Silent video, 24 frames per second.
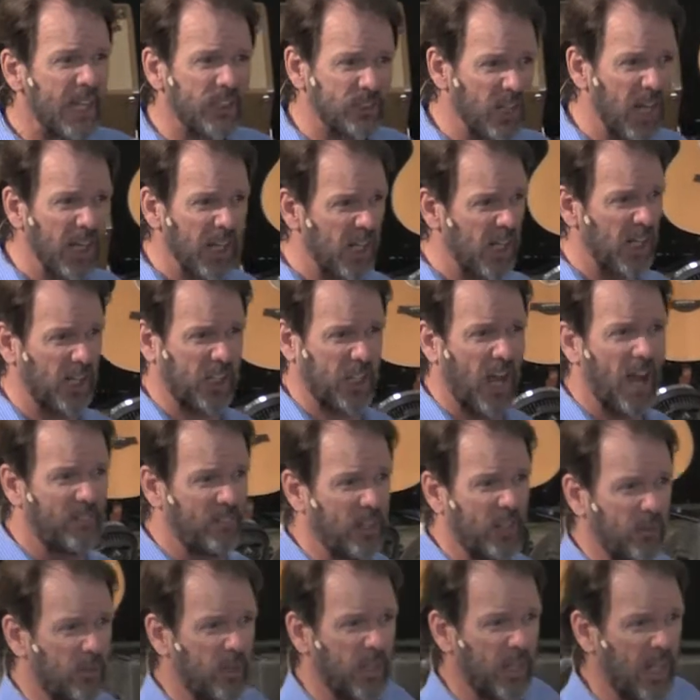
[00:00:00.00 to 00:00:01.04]
He's not in a
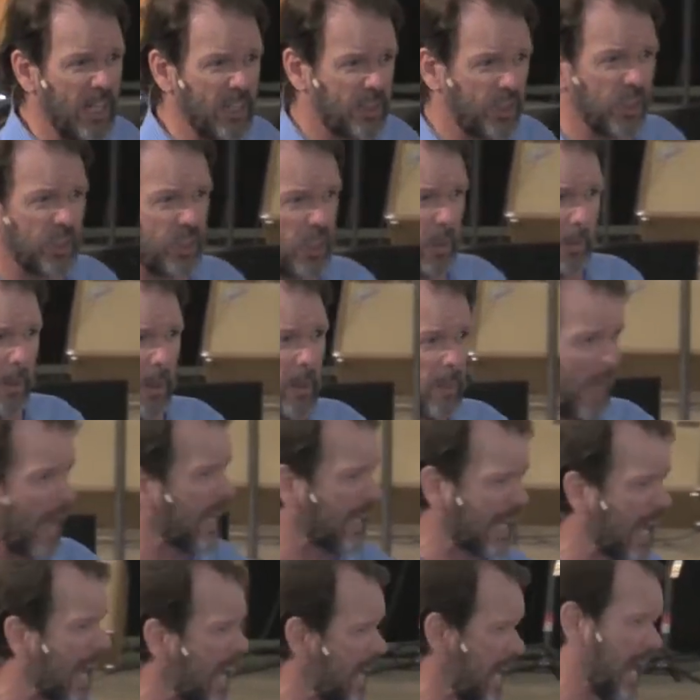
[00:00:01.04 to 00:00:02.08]
covenant relationship with them. They
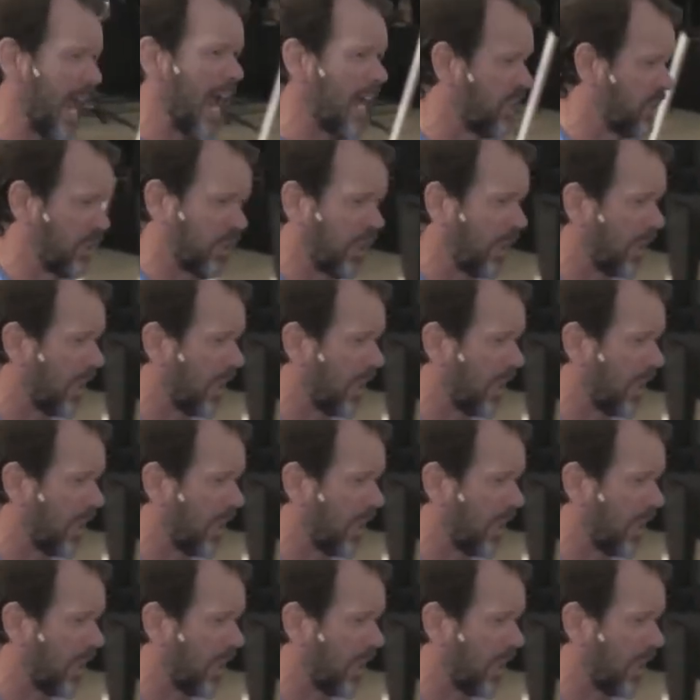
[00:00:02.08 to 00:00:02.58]
can't hedge the